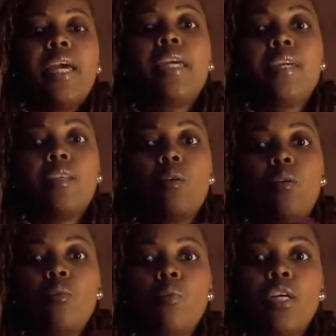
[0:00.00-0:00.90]
And
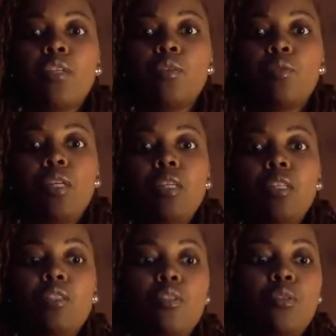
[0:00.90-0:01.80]
what you
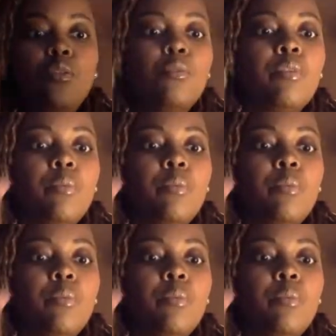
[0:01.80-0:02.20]
can do,